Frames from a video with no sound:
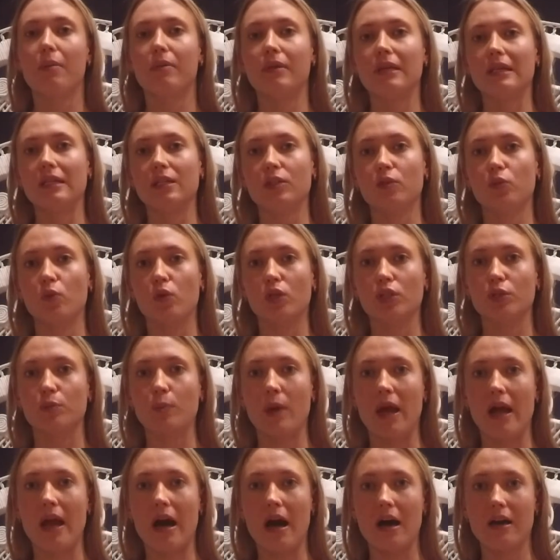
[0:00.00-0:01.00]
please watch
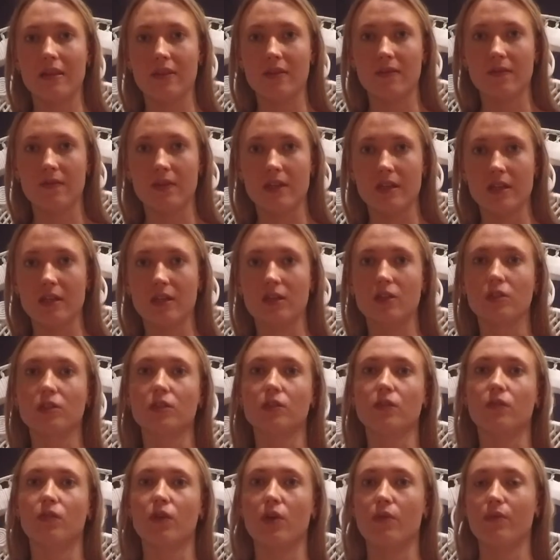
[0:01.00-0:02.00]
my other
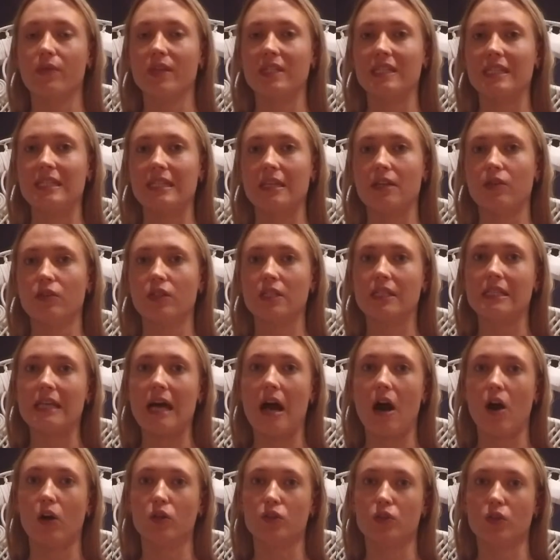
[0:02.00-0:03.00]
videos from the series
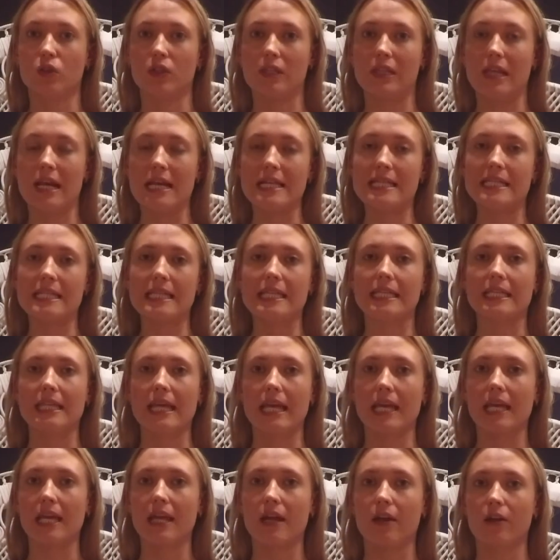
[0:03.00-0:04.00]
How to Cleanse and
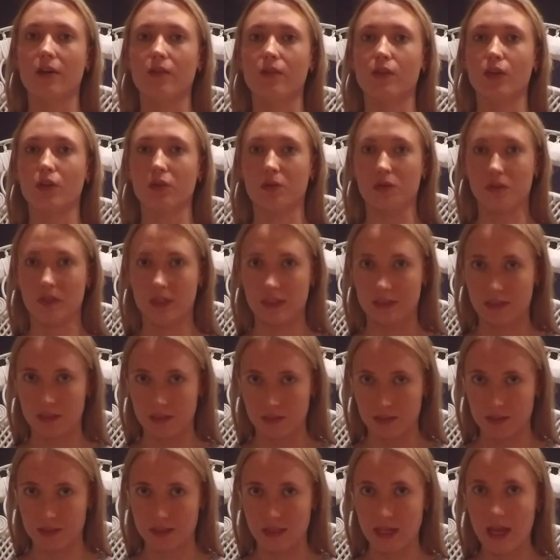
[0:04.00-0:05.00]
Take Care of Your
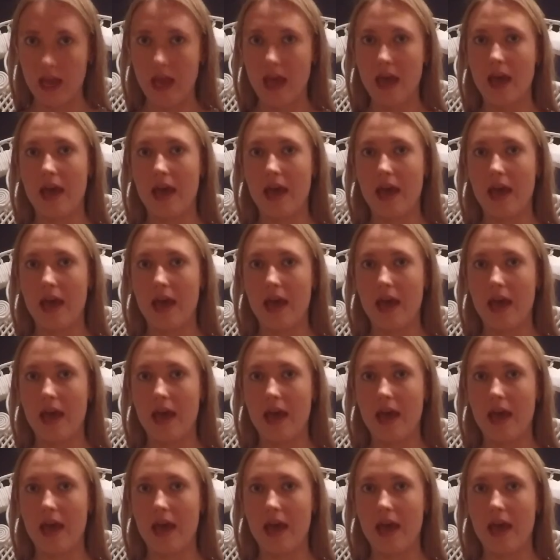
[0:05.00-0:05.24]
Crystals.